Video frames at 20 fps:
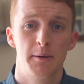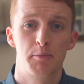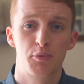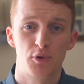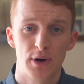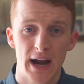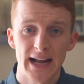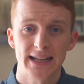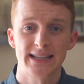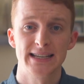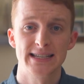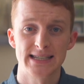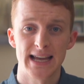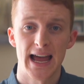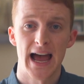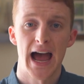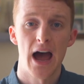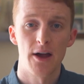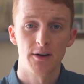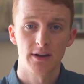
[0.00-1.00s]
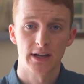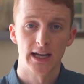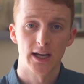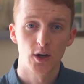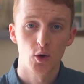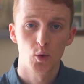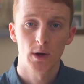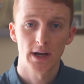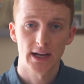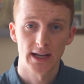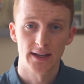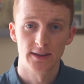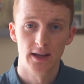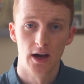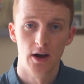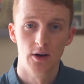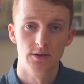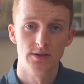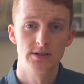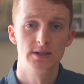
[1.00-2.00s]
Practice at how to get quick at
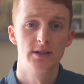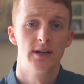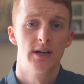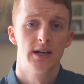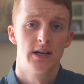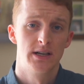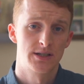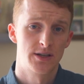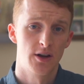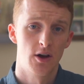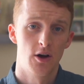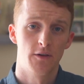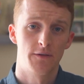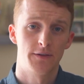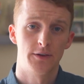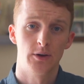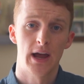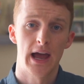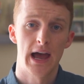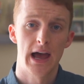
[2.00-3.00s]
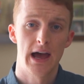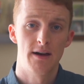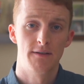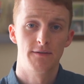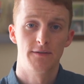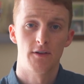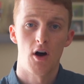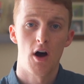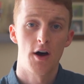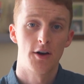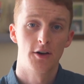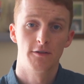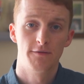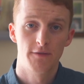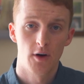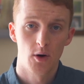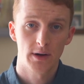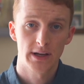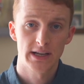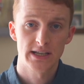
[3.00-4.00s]
those. So if you have
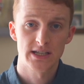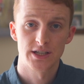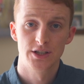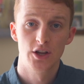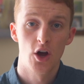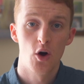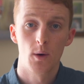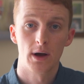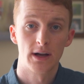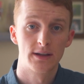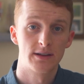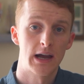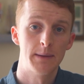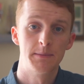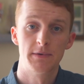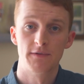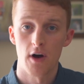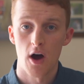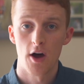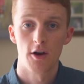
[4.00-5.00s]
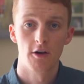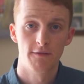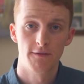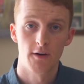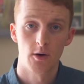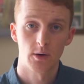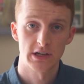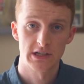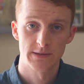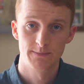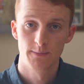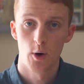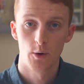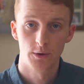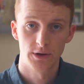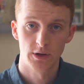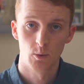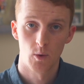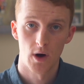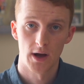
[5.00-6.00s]
autofocus, know what type of autofocus
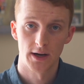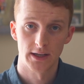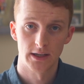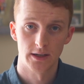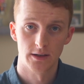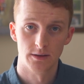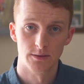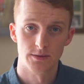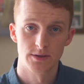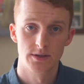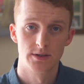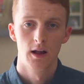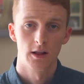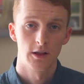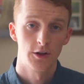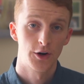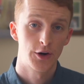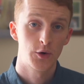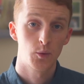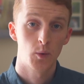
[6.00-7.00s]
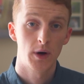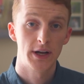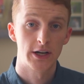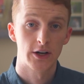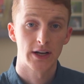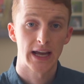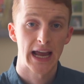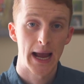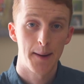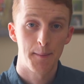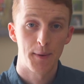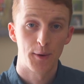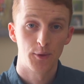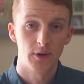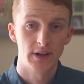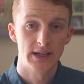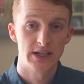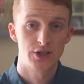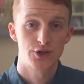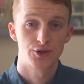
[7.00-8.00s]
mode you want to use. Learn what your camera
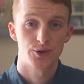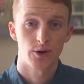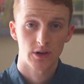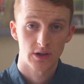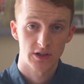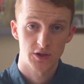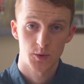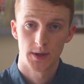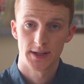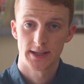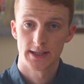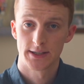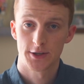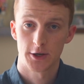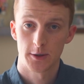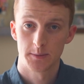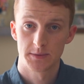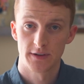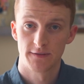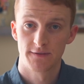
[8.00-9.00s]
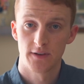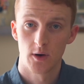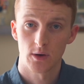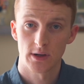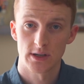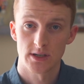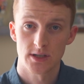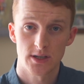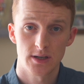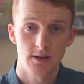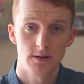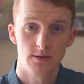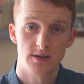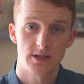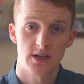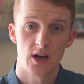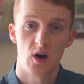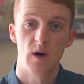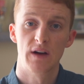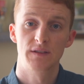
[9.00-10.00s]
really struggles with in terms of focus too.
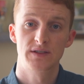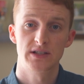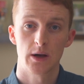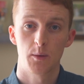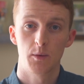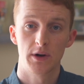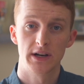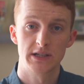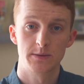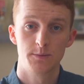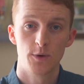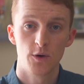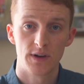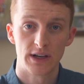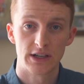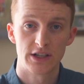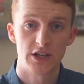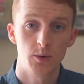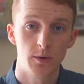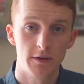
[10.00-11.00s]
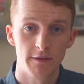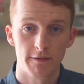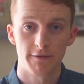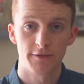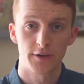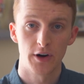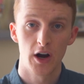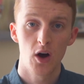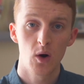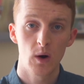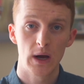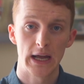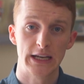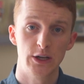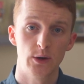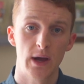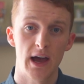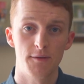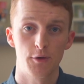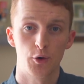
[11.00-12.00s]
So if someone is moving to and fro and
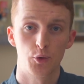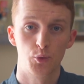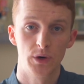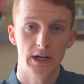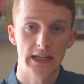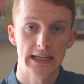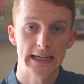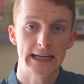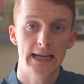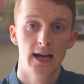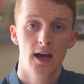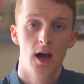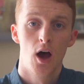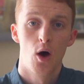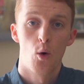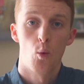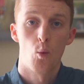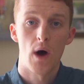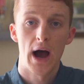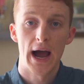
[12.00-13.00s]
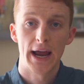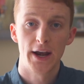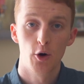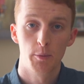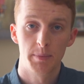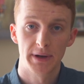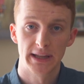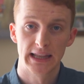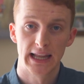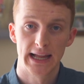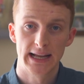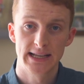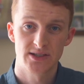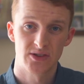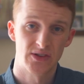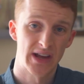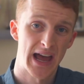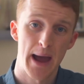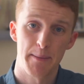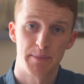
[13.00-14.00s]
you have a really wide open lens,
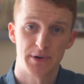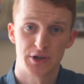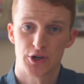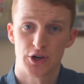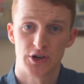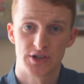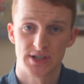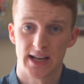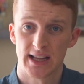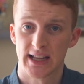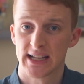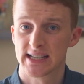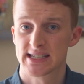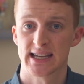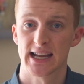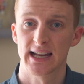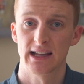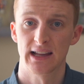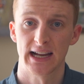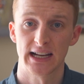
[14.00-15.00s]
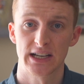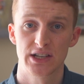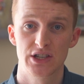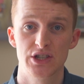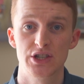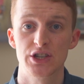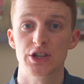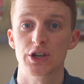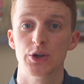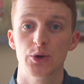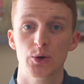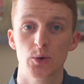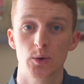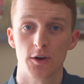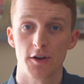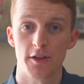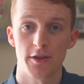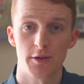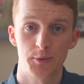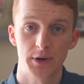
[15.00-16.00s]
so the aperture is at, let's say, like 2
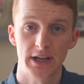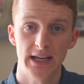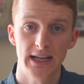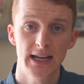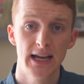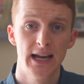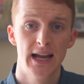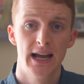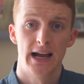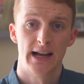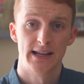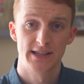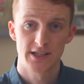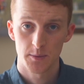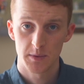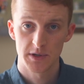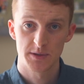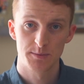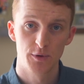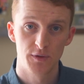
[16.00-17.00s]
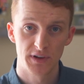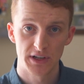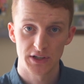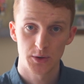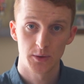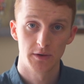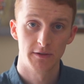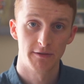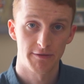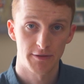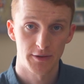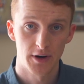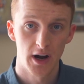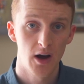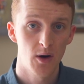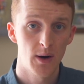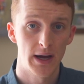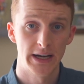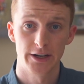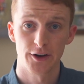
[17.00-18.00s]
or 3, and someone's moving to and
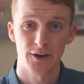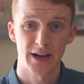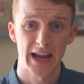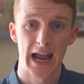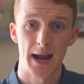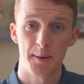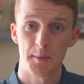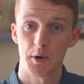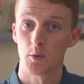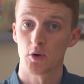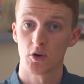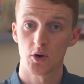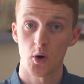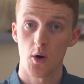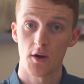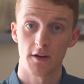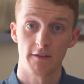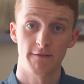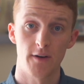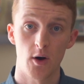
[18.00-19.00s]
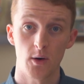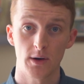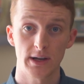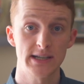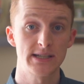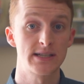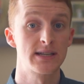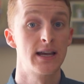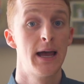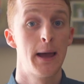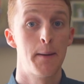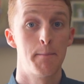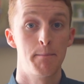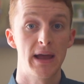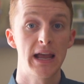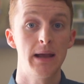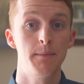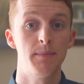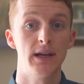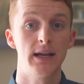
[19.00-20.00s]
fro and your camera will go out of focus,
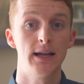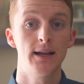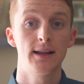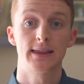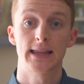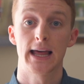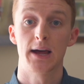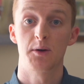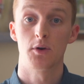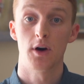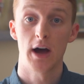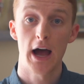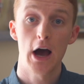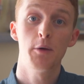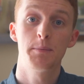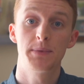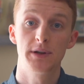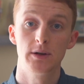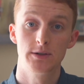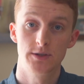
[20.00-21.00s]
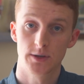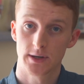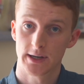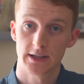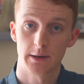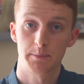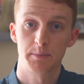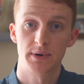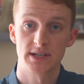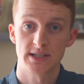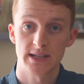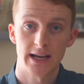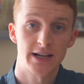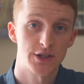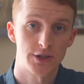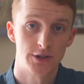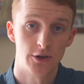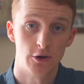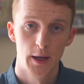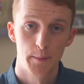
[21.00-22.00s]
maybe that will help you during the
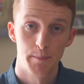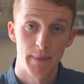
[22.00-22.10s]
processional.